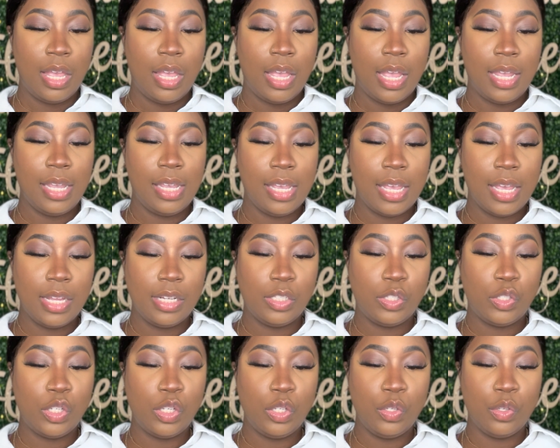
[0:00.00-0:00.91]
And
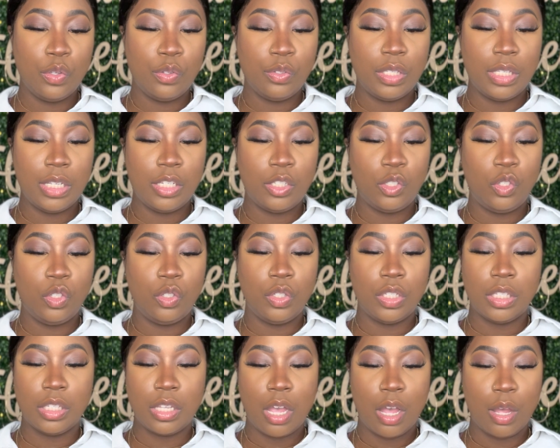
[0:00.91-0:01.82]
to use this, you
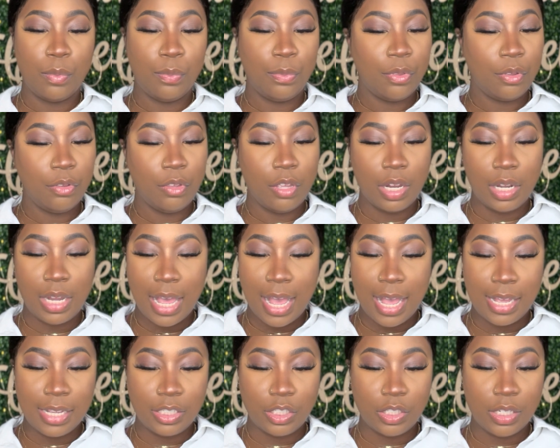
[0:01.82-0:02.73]
just comb through your
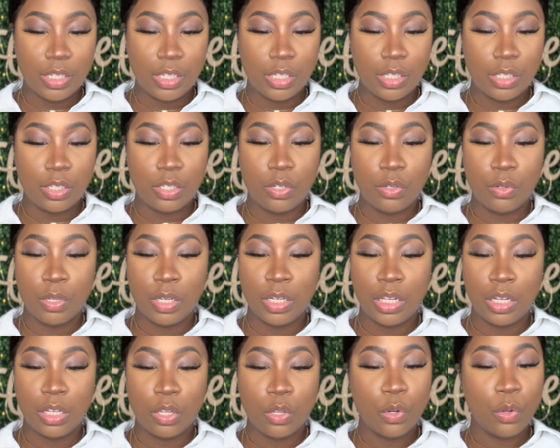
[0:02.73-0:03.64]
lashes, doing
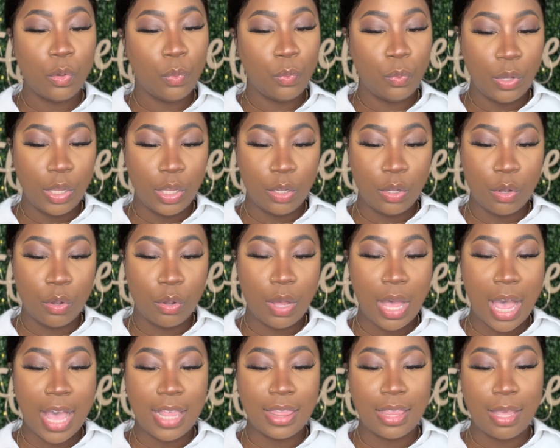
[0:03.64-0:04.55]
a little wiggle
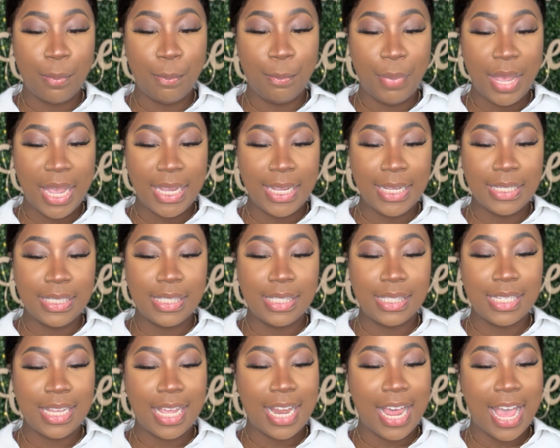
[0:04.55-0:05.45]
at the
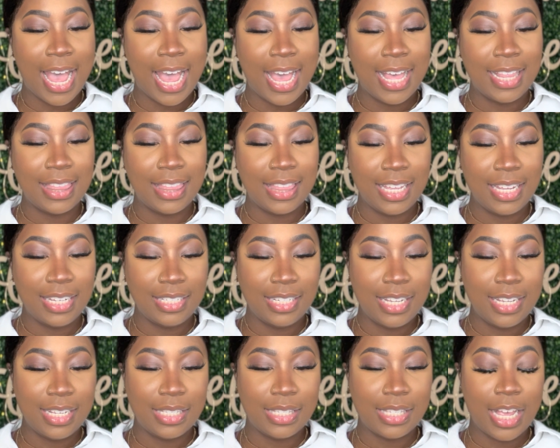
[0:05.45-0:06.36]
base to add
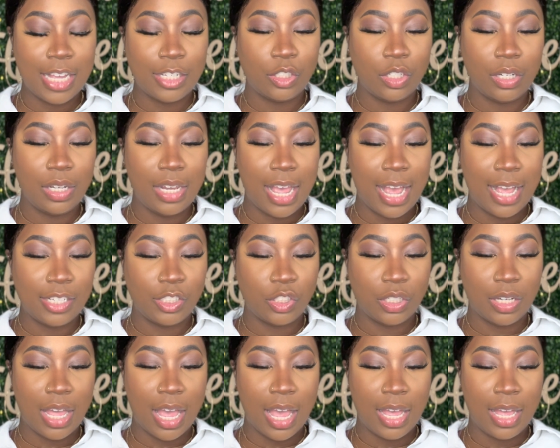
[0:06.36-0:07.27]
thickness at your
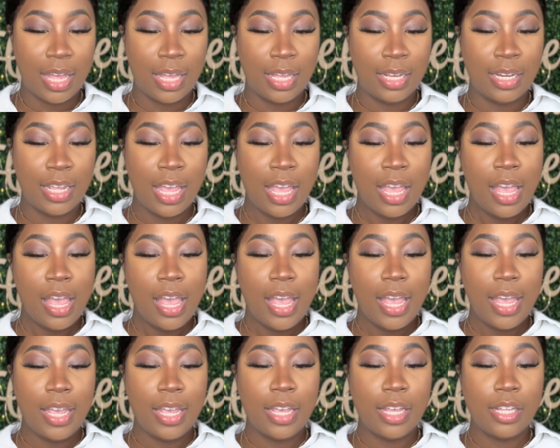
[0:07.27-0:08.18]
lash line.
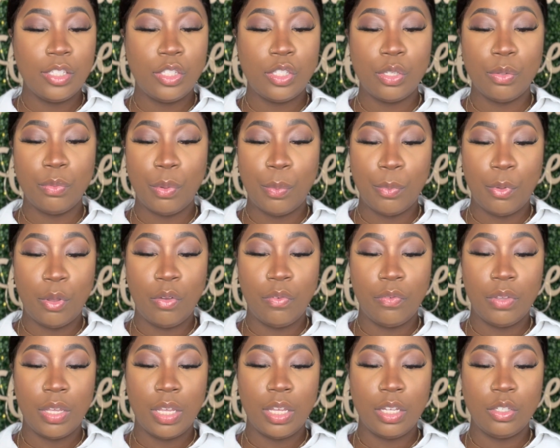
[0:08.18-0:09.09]
And to remove
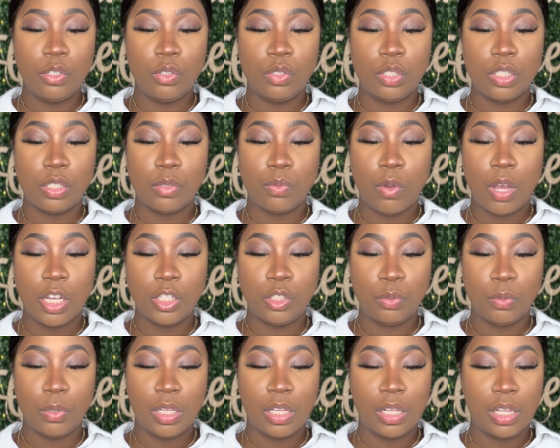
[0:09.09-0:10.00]
it, you just
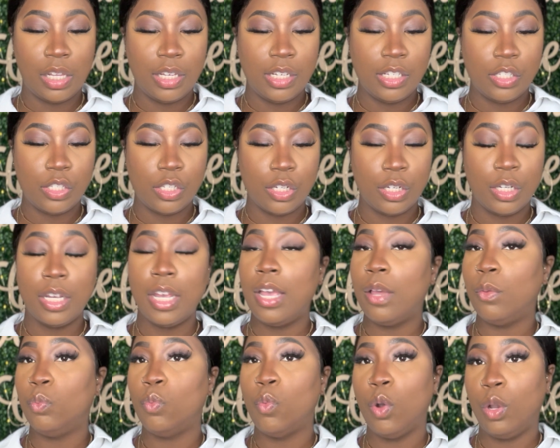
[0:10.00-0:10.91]
wash with cleanser
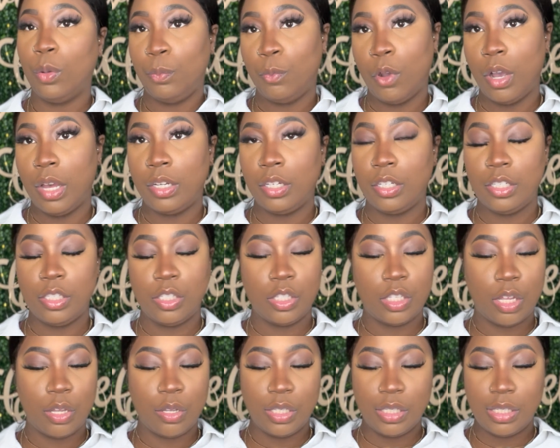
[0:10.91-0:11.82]
and warm water.
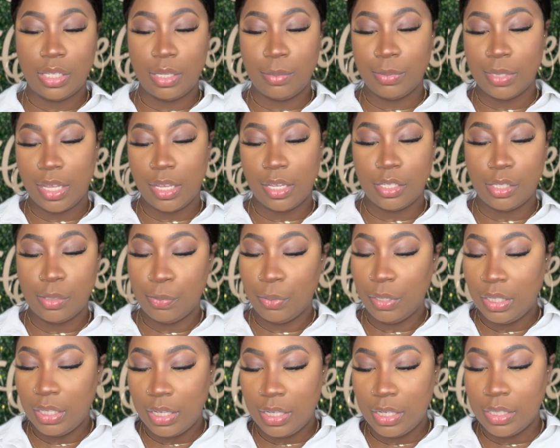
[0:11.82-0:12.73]
So it seems like it's
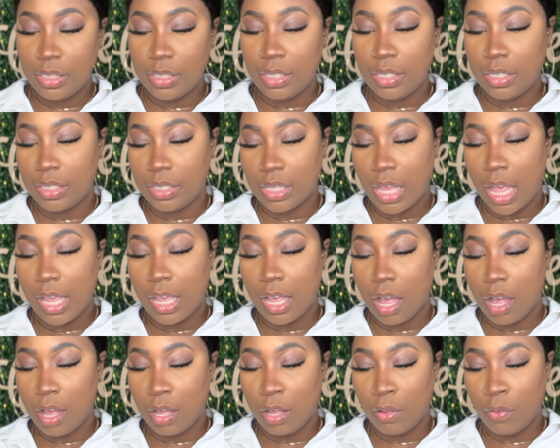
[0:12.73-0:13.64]
pretty easy to take
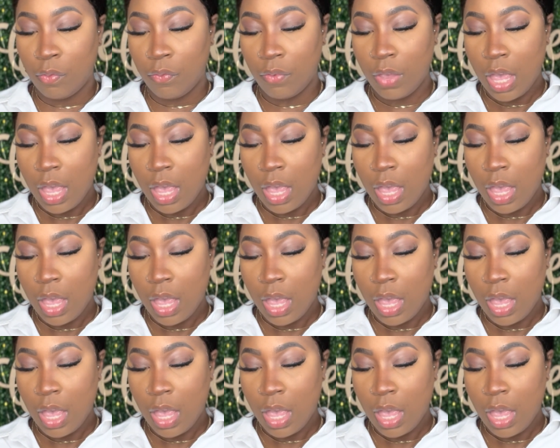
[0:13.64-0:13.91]
off.